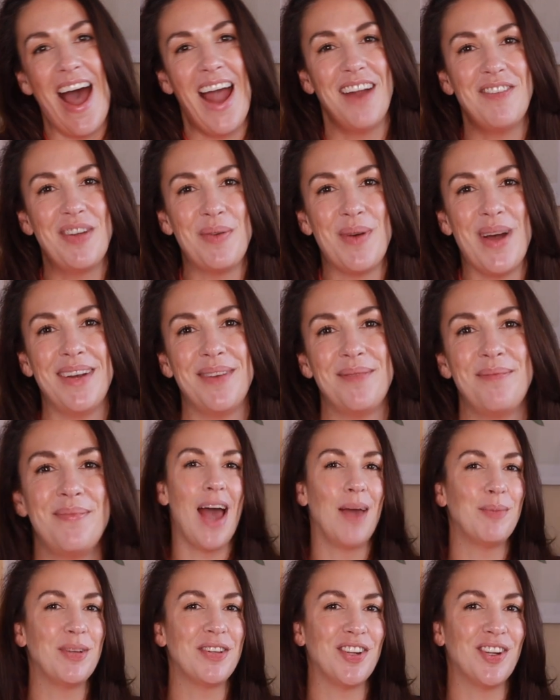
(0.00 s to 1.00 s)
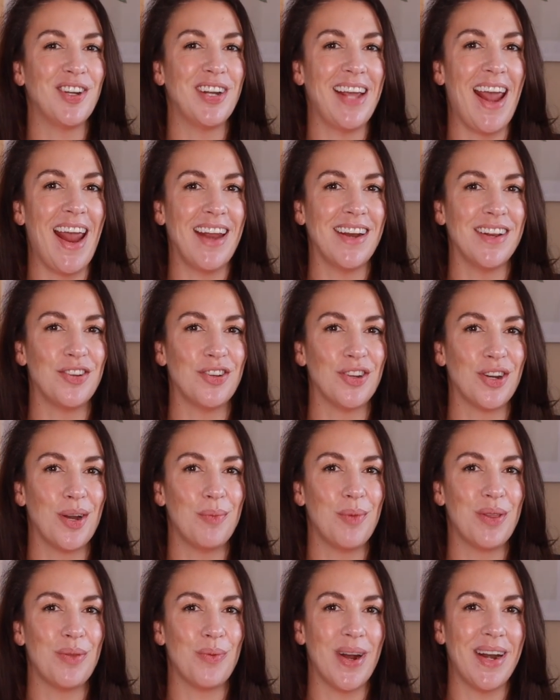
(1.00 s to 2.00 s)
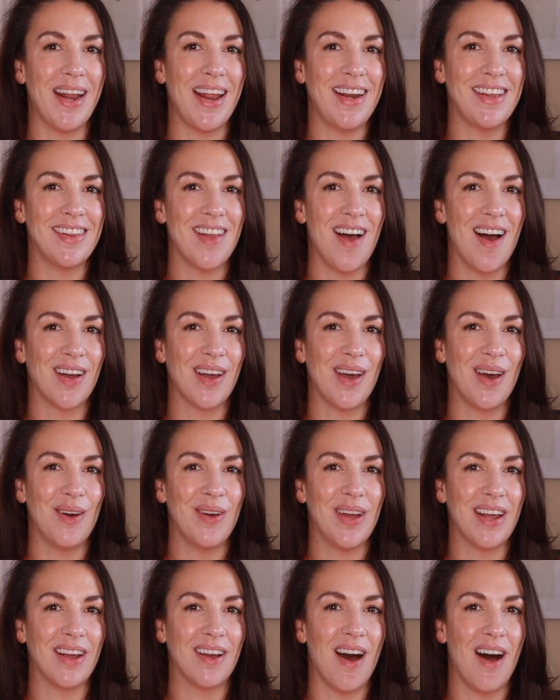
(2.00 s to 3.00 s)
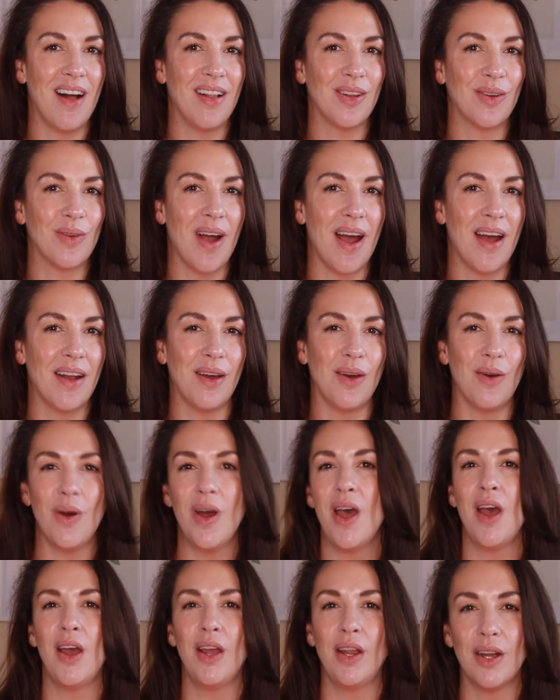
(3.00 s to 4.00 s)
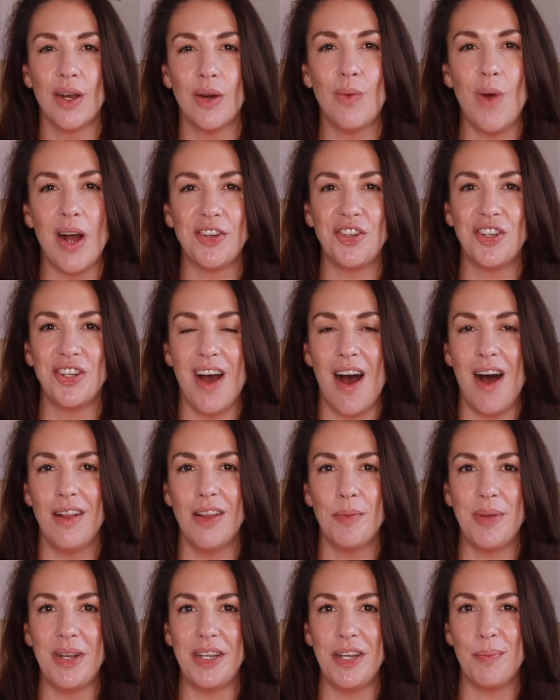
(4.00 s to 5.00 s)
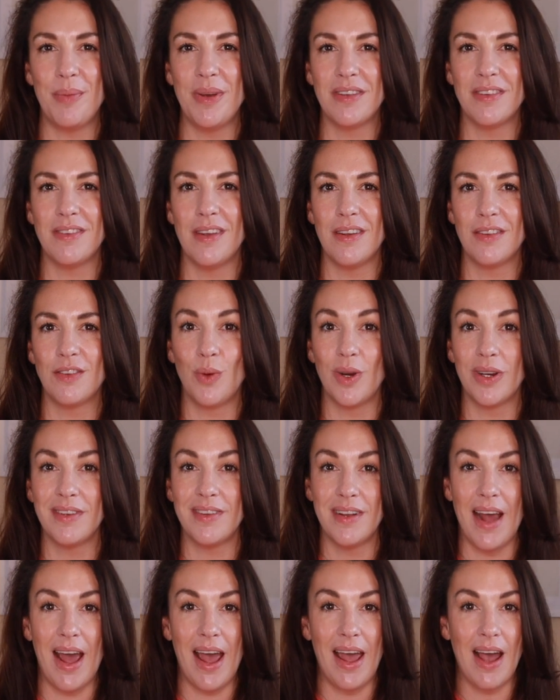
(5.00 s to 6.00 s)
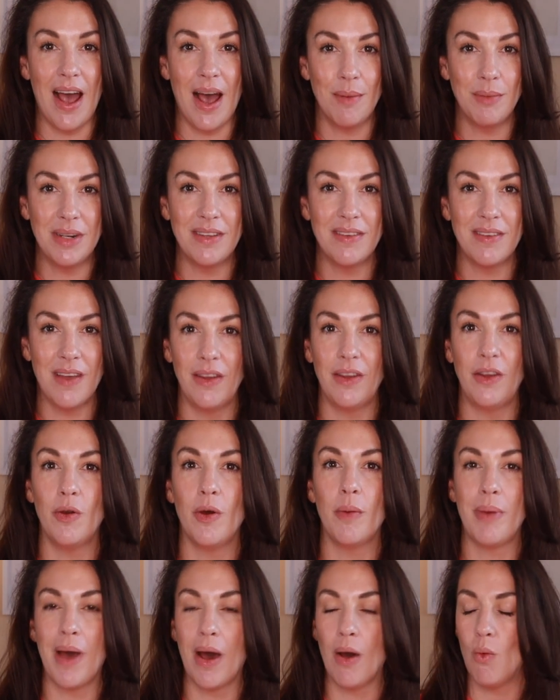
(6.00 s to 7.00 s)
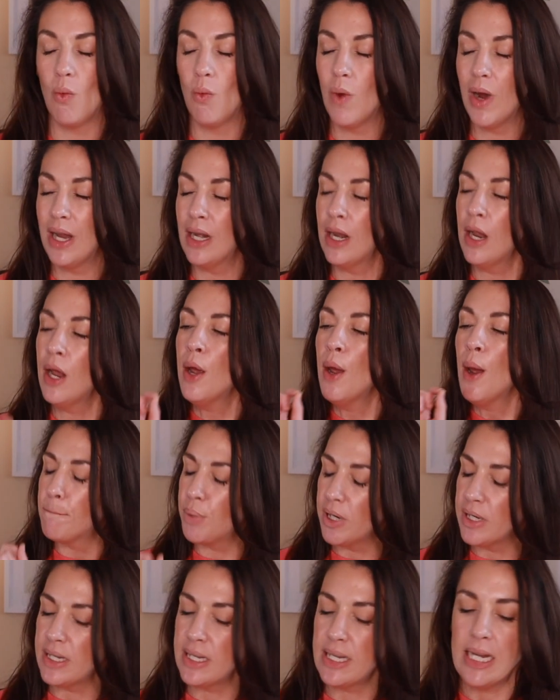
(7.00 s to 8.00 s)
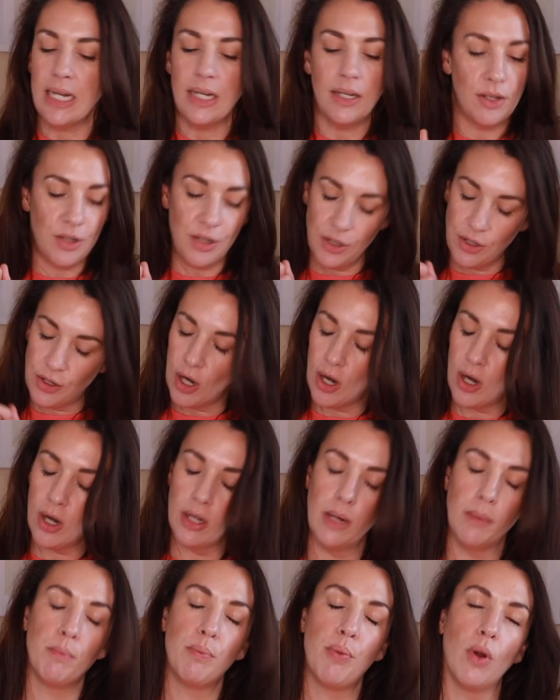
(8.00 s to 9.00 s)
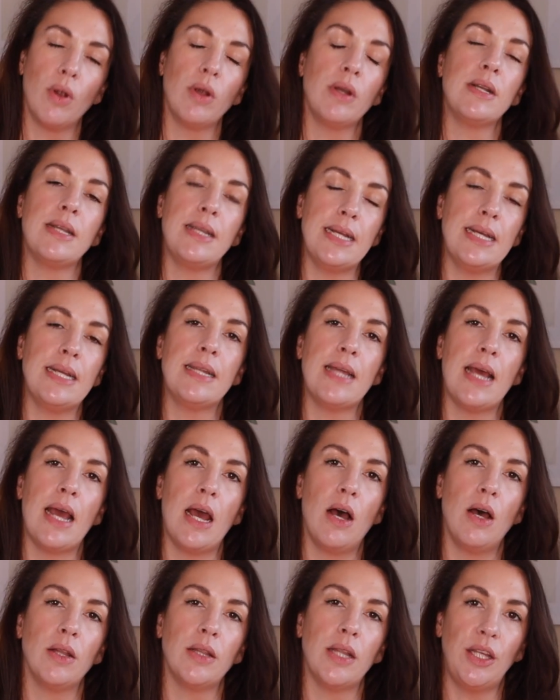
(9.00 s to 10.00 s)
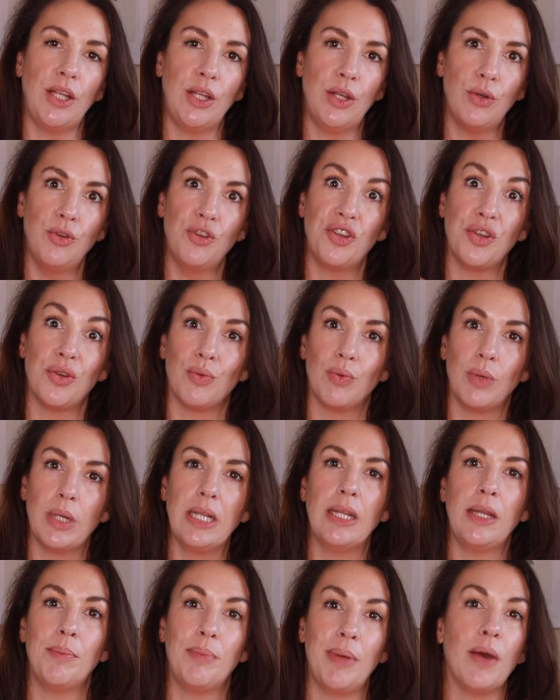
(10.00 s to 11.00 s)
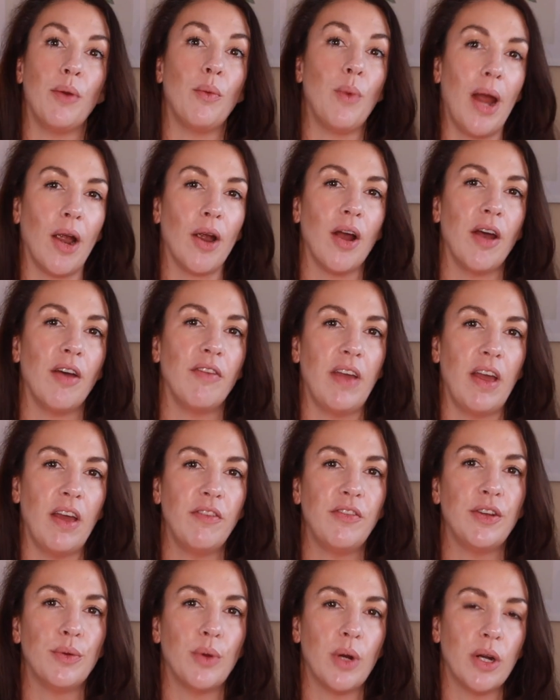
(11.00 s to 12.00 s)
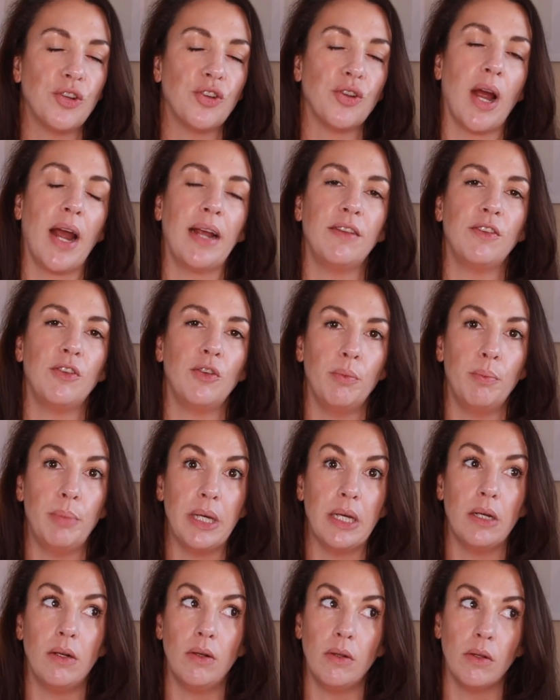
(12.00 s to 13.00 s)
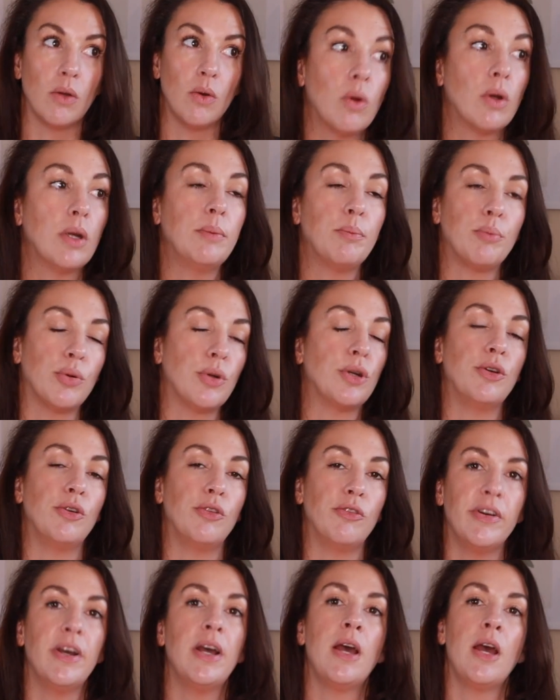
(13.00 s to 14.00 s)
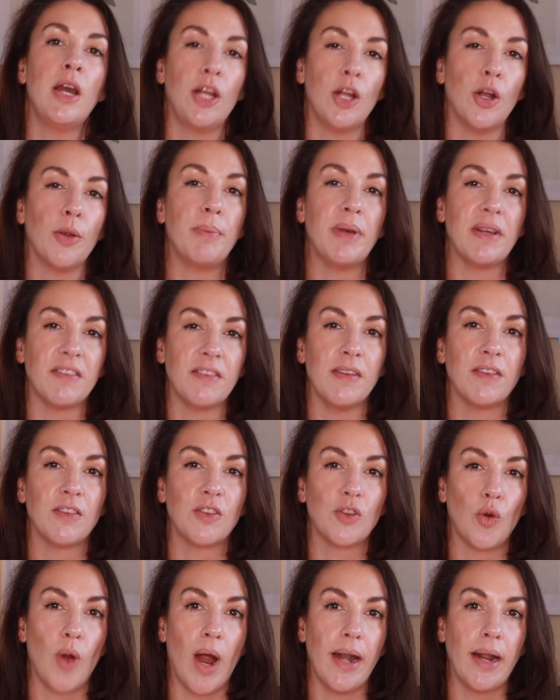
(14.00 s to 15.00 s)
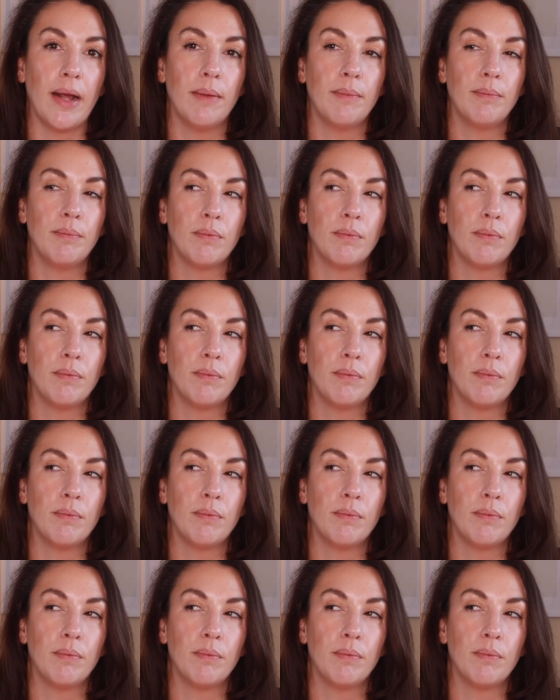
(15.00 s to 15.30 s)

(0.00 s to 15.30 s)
Hi everyone, I'm attorney Aiden Durham with 180 Law Co. in Colorado. You're watching All Up in Yo' Business where today I'm going to tell you about one pretty darn important detail that you should really be aware of if you are trying to build or improve your business credit